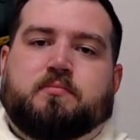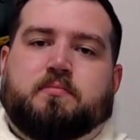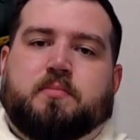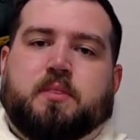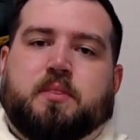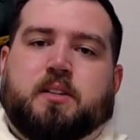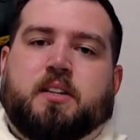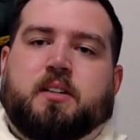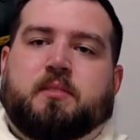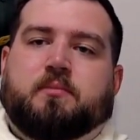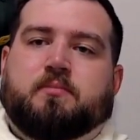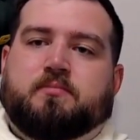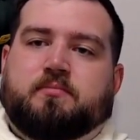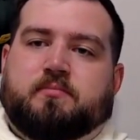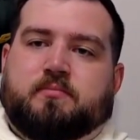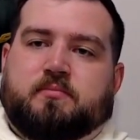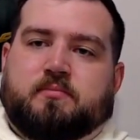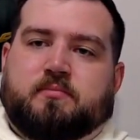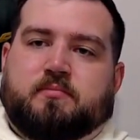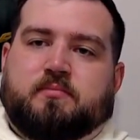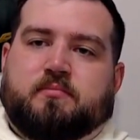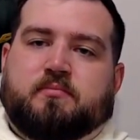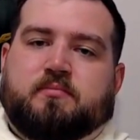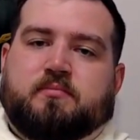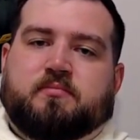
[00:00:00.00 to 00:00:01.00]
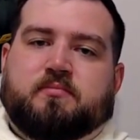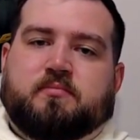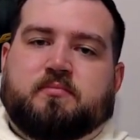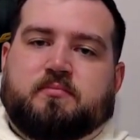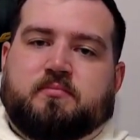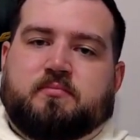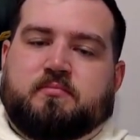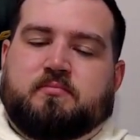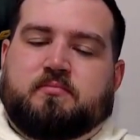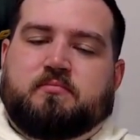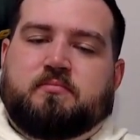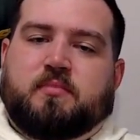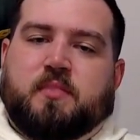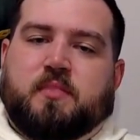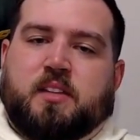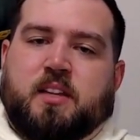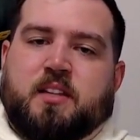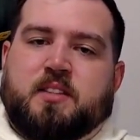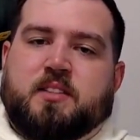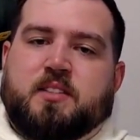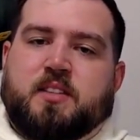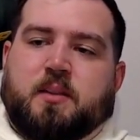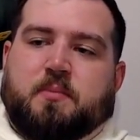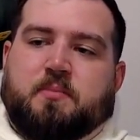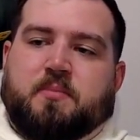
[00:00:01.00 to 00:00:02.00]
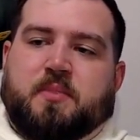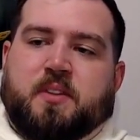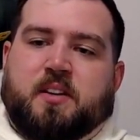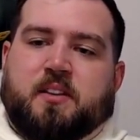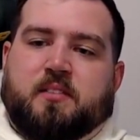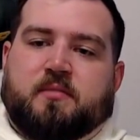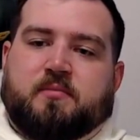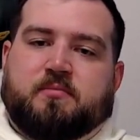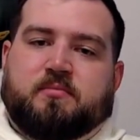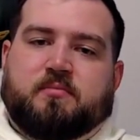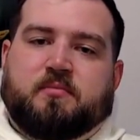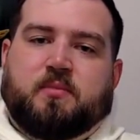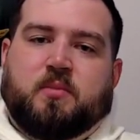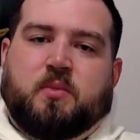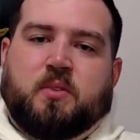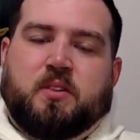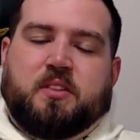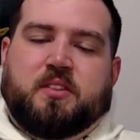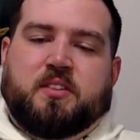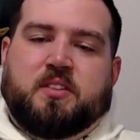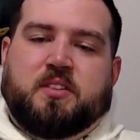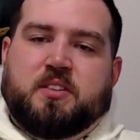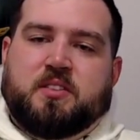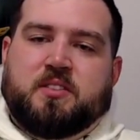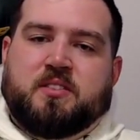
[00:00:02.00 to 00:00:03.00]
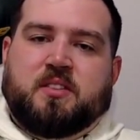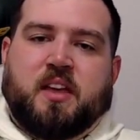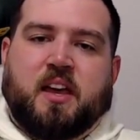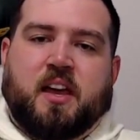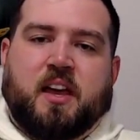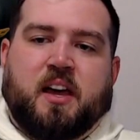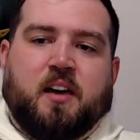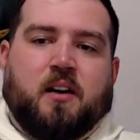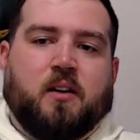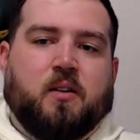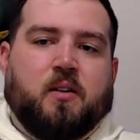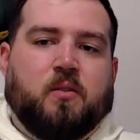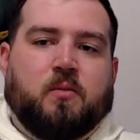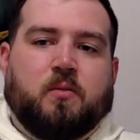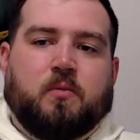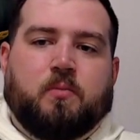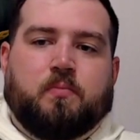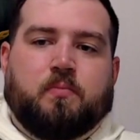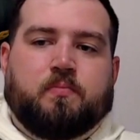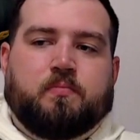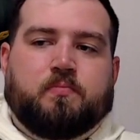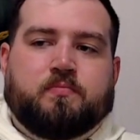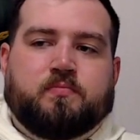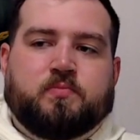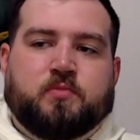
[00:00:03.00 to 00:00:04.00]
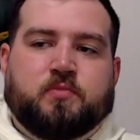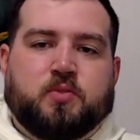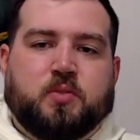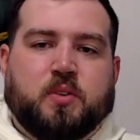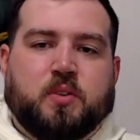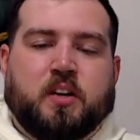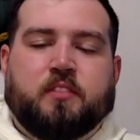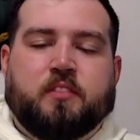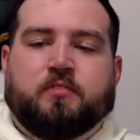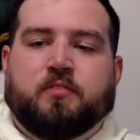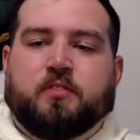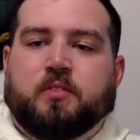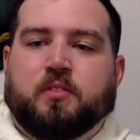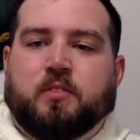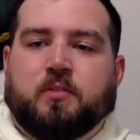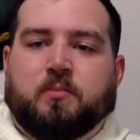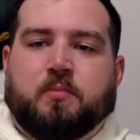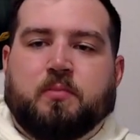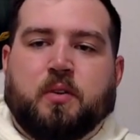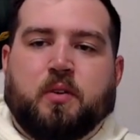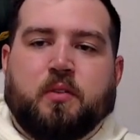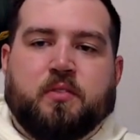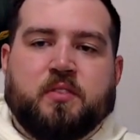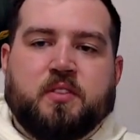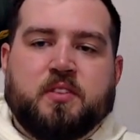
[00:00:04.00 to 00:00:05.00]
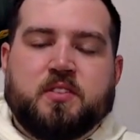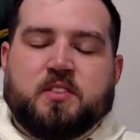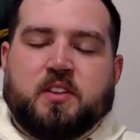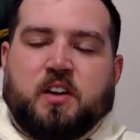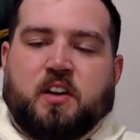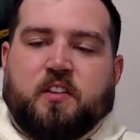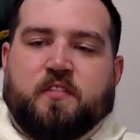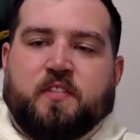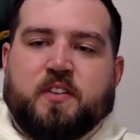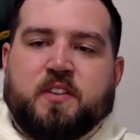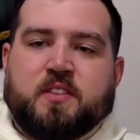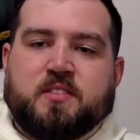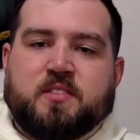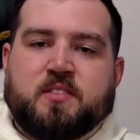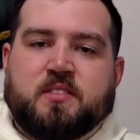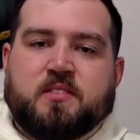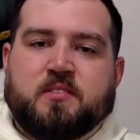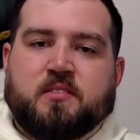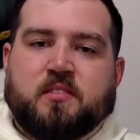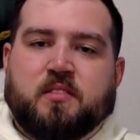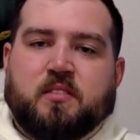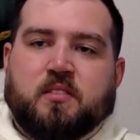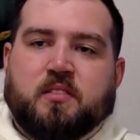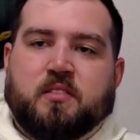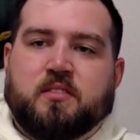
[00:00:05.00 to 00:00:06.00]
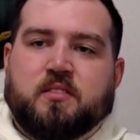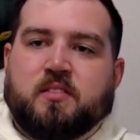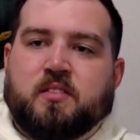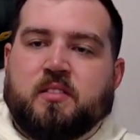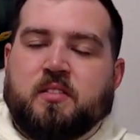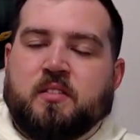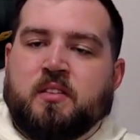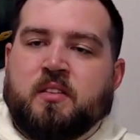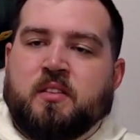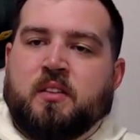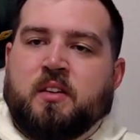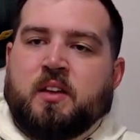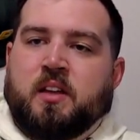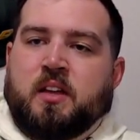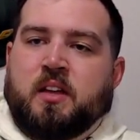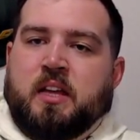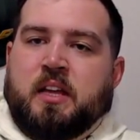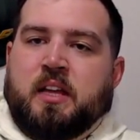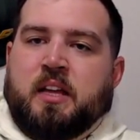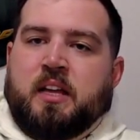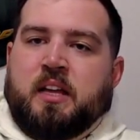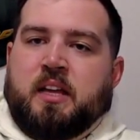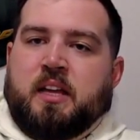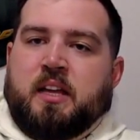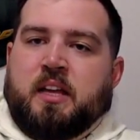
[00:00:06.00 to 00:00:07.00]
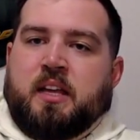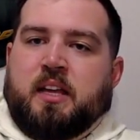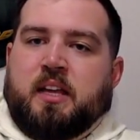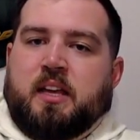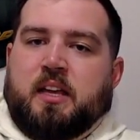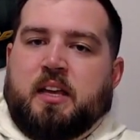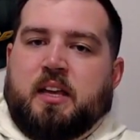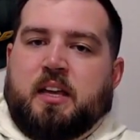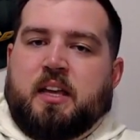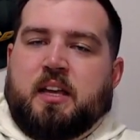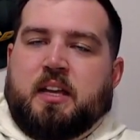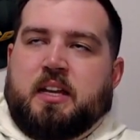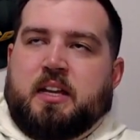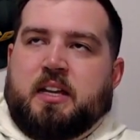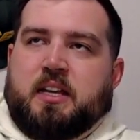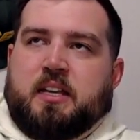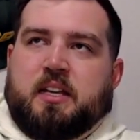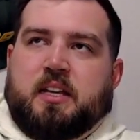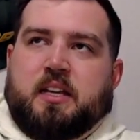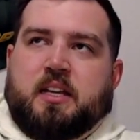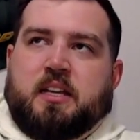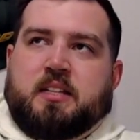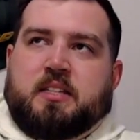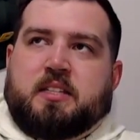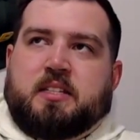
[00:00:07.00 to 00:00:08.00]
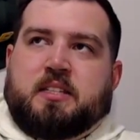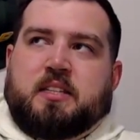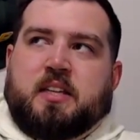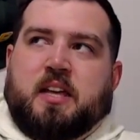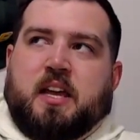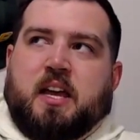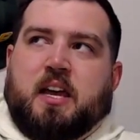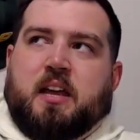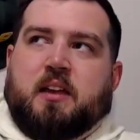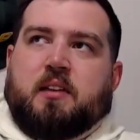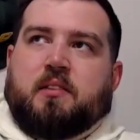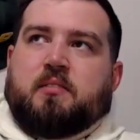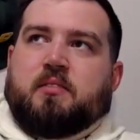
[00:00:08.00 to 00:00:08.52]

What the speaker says: but it's up there with just how dreadful both these offenses looked. And it's not